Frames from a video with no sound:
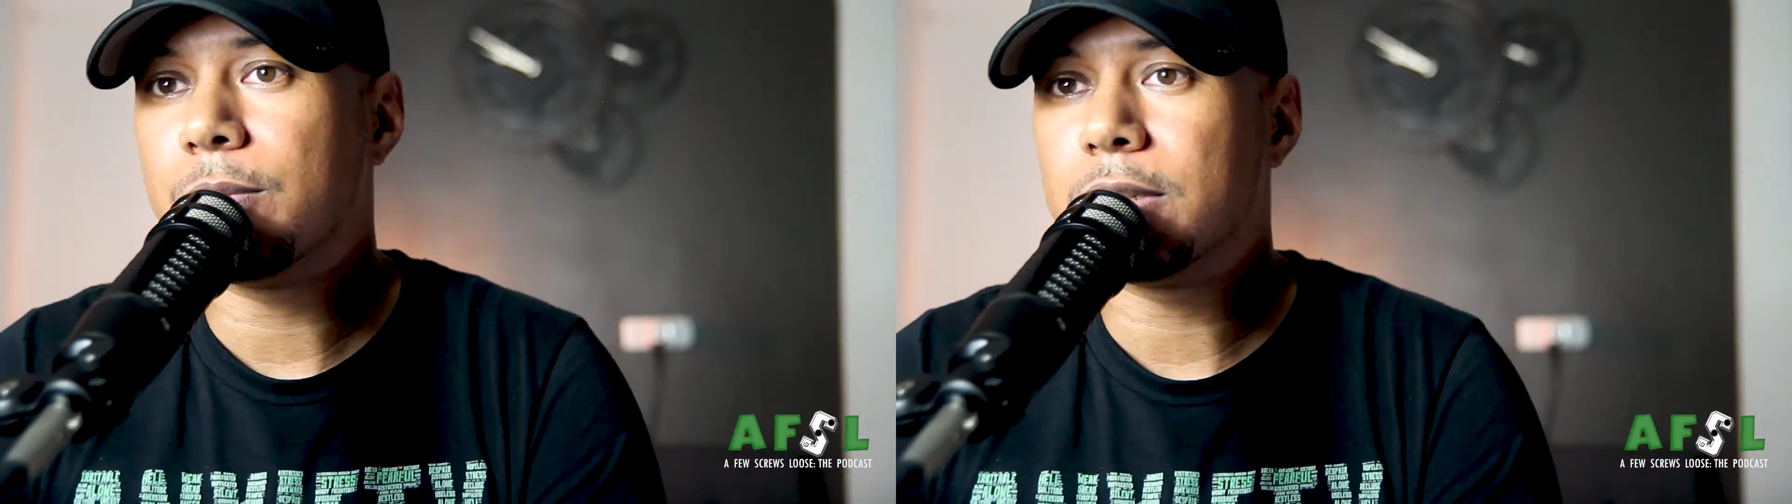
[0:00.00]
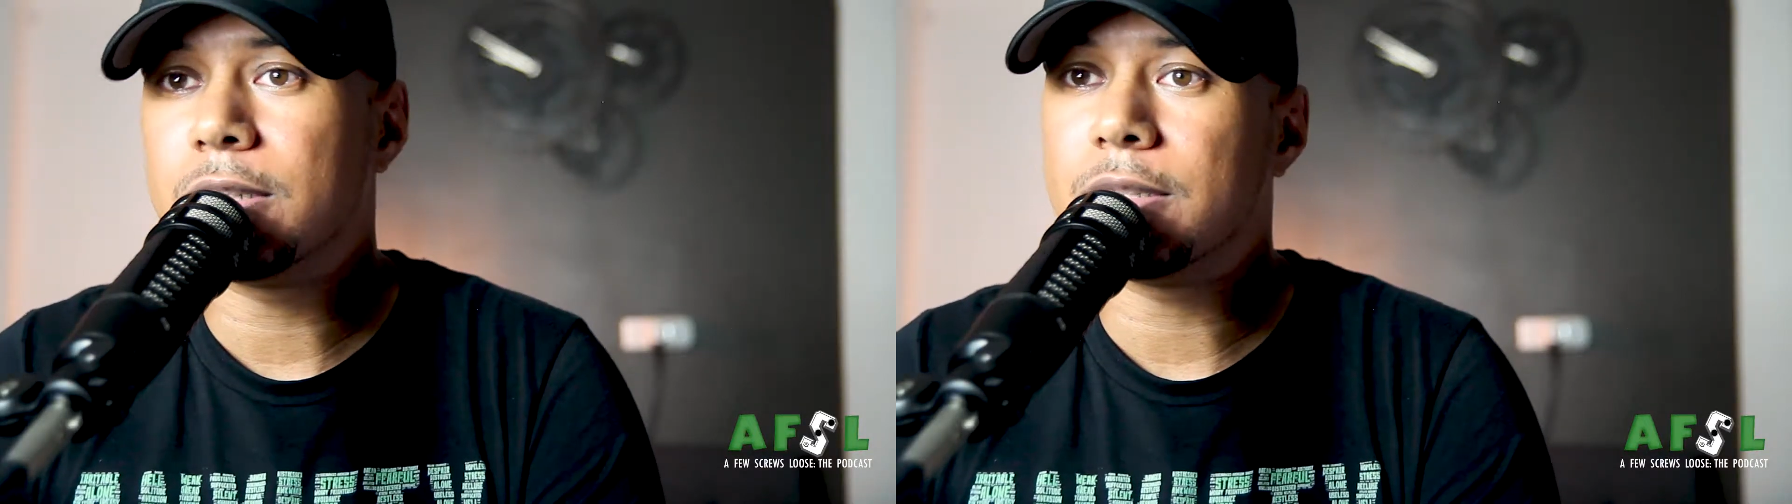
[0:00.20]

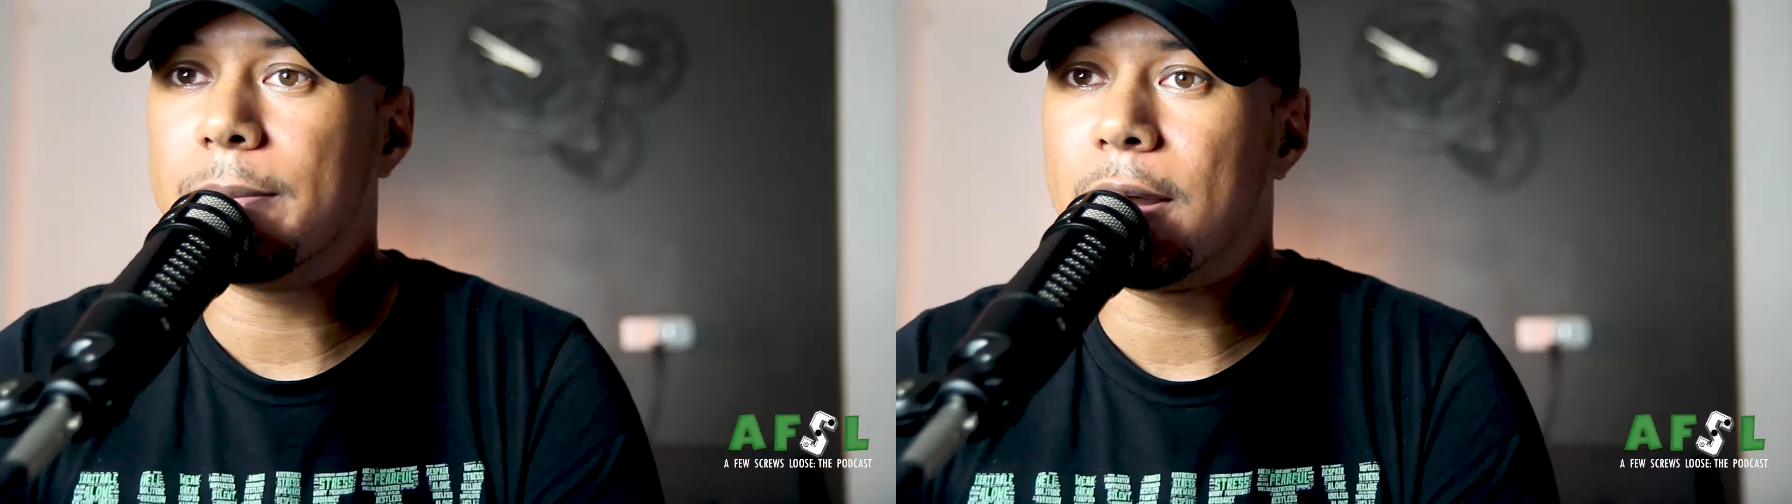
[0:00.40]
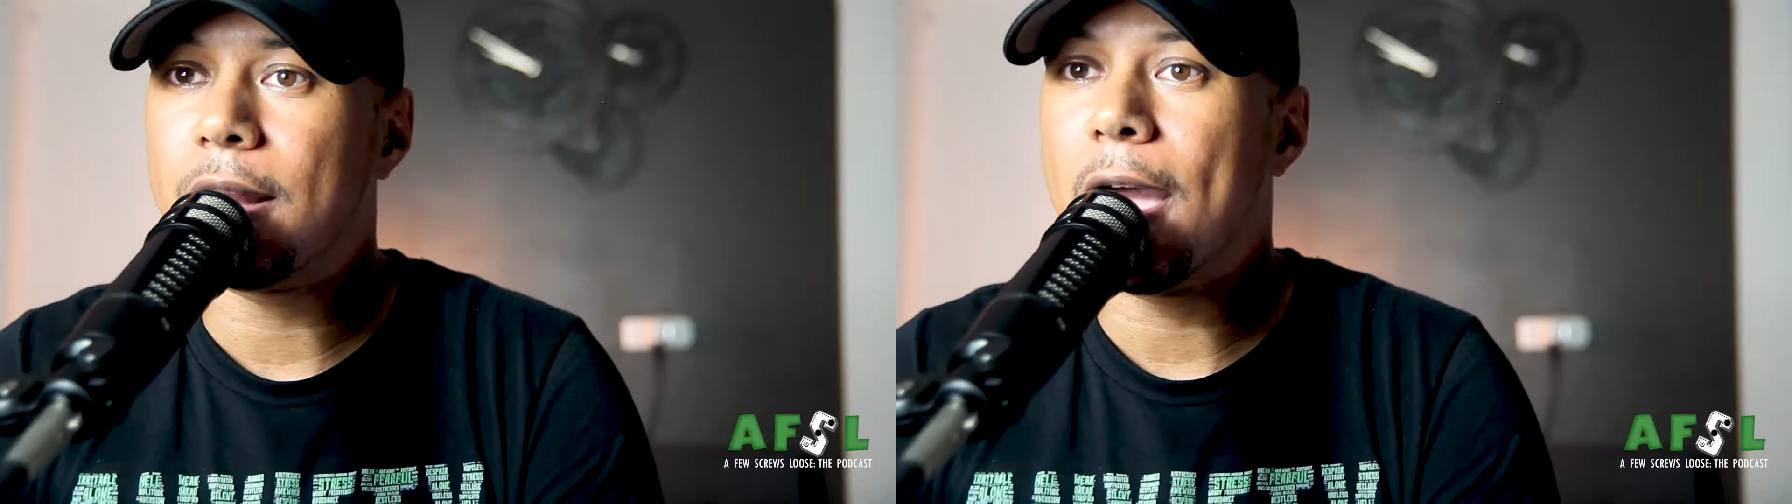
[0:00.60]
which is
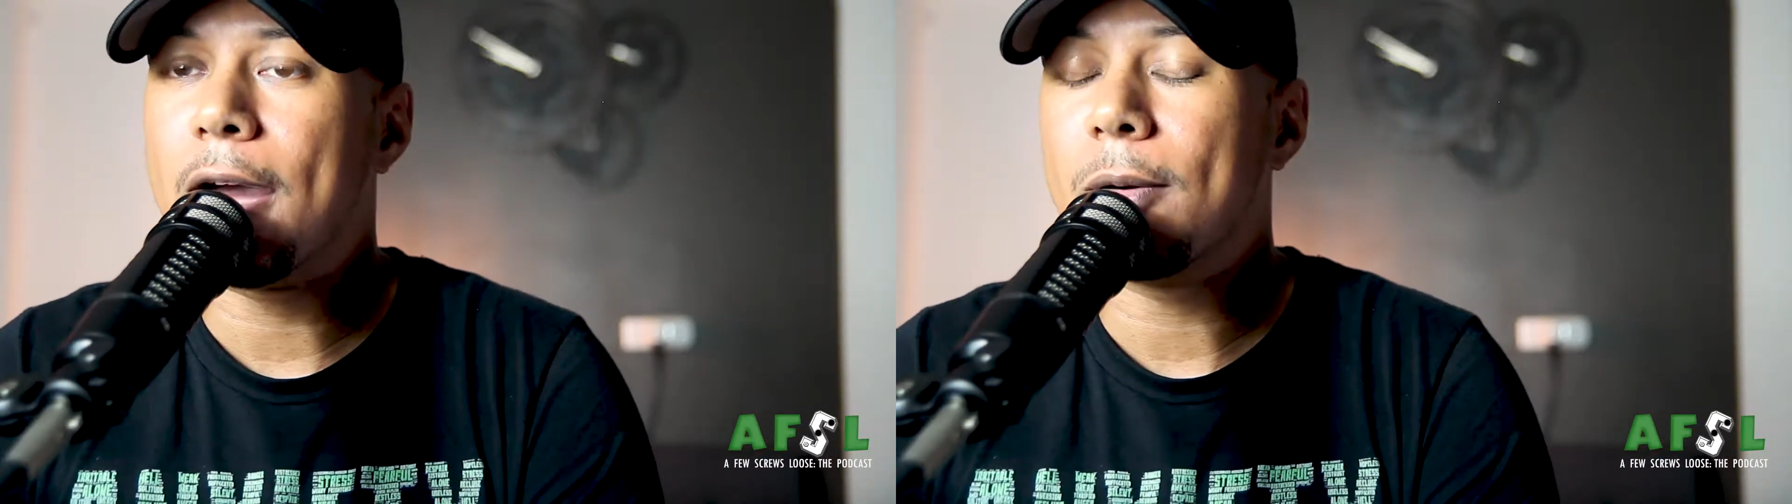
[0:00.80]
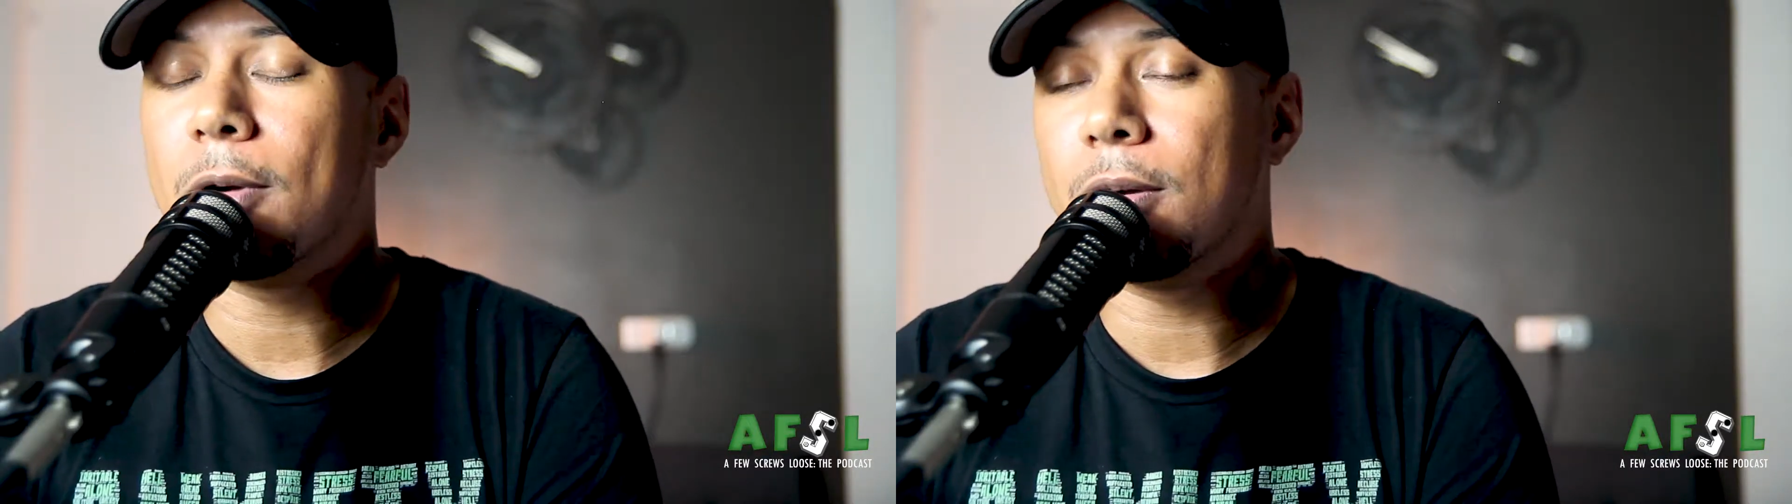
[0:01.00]
about an
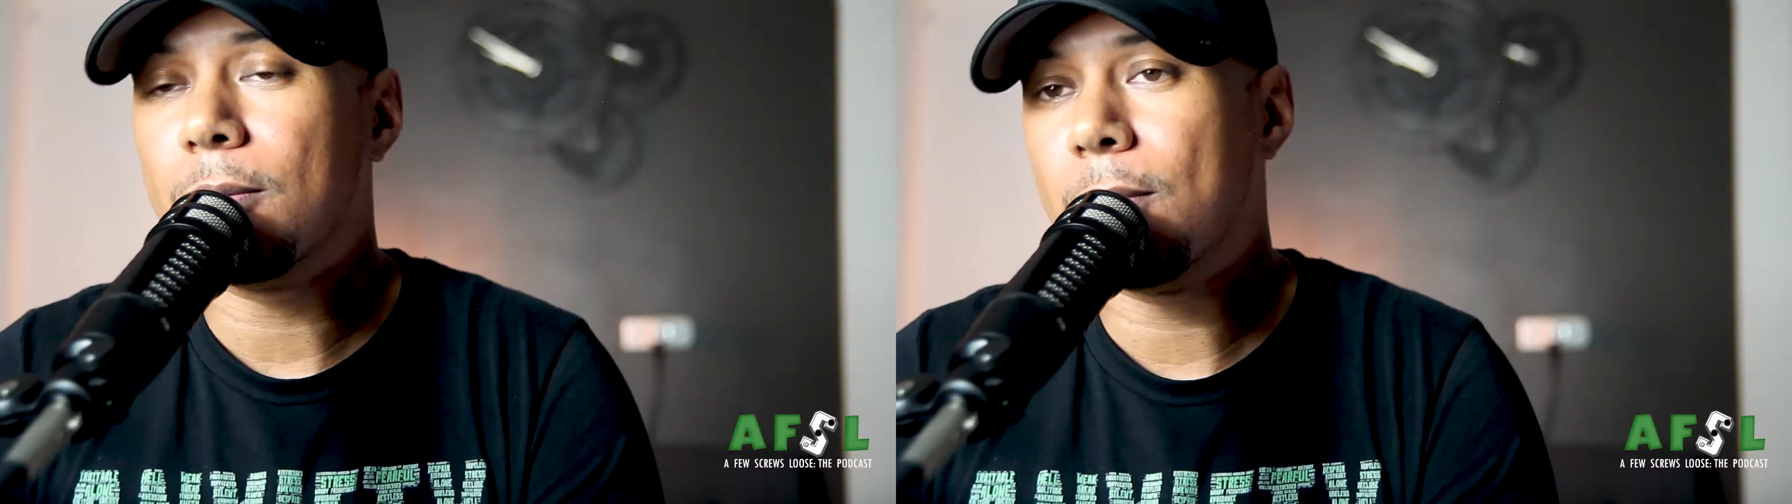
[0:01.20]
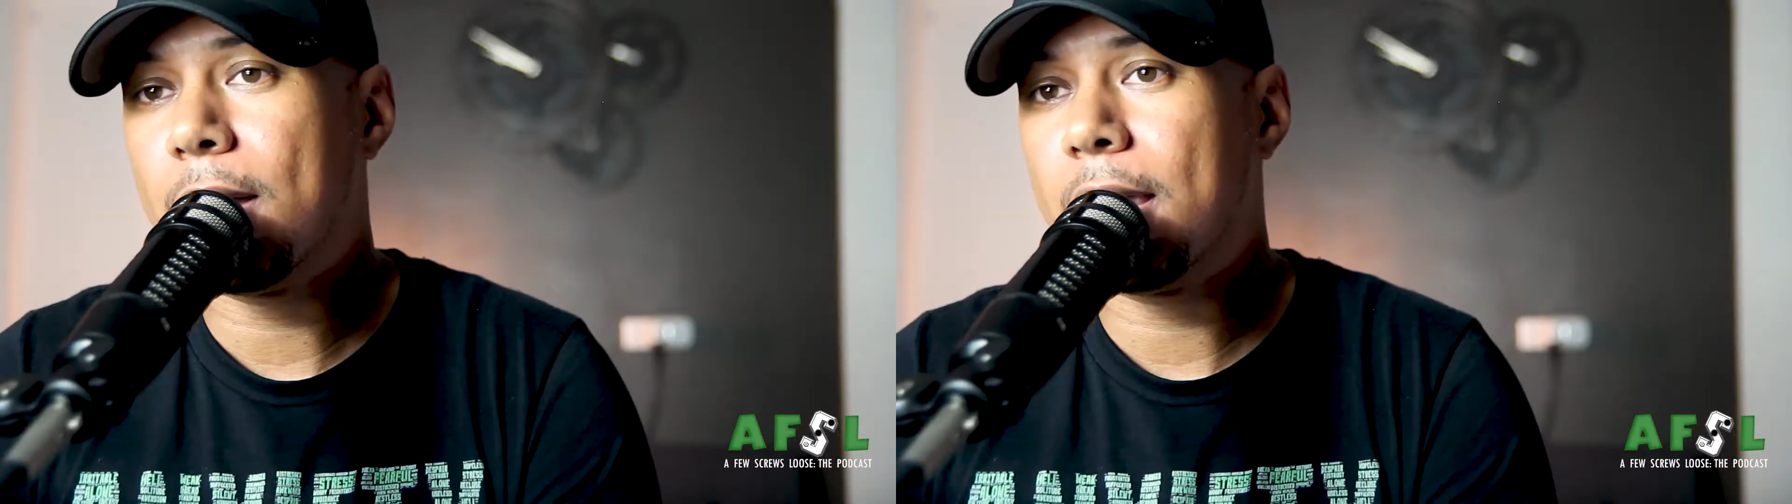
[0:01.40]
hour
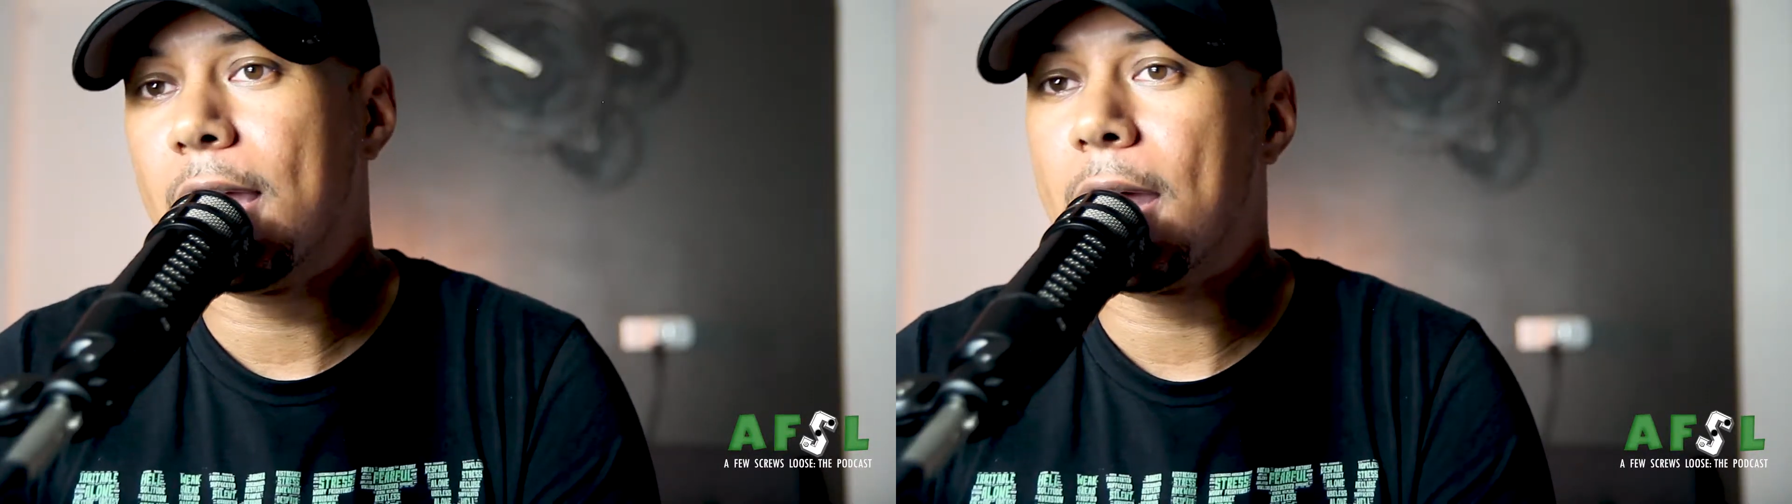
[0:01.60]
away,